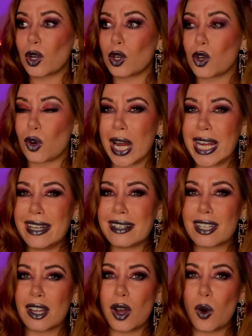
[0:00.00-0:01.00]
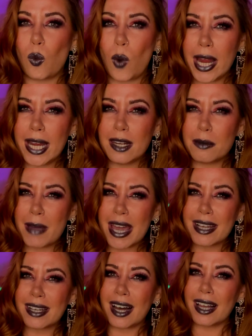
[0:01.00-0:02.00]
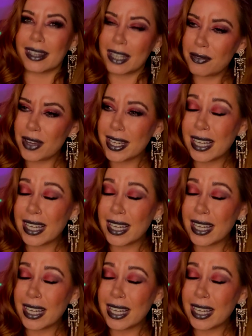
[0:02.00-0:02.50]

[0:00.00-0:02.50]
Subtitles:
great way to make a living.